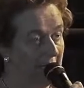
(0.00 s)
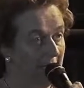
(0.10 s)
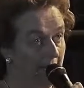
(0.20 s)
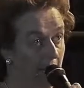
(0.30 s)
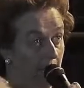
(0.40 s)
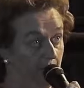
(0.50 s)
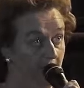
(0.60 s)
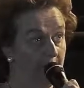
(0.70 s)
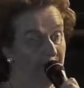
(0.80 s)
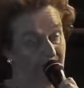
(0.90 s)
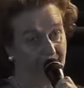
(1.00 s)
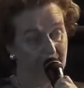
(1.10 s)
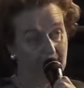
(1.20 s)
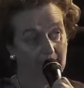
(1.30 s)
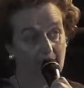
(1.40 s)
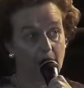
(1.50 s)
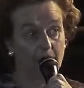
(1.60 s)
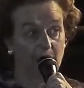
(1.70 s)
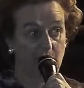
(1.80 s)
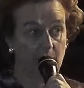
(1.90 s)
today come from. It
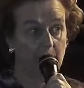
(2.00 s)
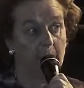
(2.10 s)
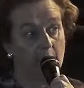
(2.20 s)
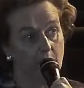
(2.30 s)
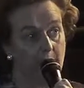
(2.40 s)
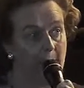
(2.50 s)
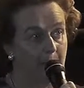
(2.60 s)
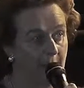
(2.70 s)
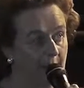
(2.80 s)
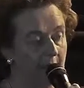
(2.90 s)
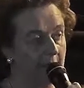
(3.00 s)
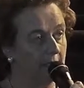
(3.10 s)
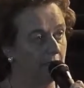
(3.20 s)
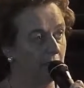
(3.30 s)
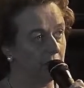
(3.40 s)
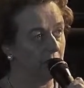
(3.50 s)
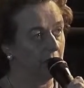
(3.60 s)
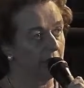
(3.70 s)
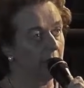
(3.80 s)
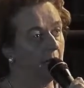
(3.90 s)
comes from remembering that
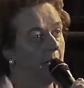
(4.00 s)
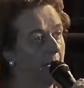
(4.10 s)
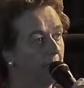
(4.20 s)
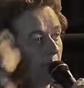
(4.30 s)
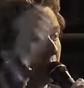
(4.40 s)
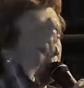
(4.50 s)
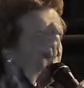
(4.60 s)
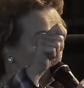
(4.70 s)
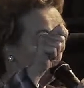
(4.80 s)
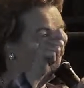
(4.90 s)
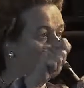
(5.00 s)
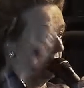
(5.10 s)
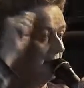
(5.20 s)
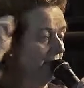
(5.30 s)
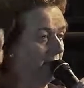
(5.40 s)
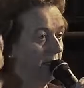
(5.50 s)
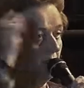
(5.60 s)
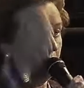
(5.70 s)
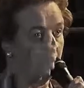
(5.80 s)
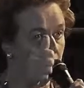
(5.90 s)
injustice. And what do we focus on?
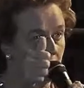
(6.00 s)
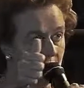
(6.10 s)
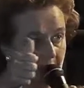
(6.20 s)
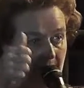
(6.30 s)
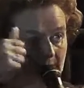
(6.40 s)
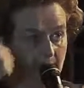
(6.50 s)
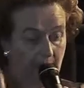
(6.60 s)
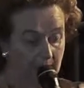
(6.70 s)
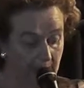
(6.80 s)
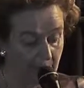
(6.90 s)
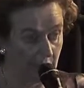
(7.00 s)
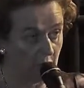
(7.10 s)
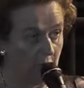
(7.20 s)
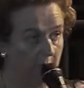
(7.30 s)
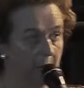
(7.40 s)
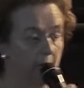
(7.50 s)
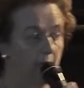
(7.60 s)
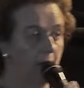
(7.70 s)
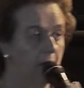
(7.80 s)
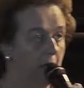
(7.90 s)
We focus in our aid programme
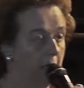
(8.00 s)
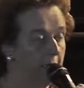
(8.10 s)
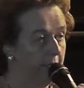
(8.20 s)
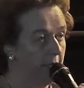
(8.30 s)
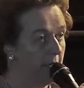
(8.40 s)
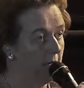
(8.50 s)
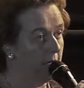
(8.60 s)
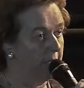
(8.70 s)
on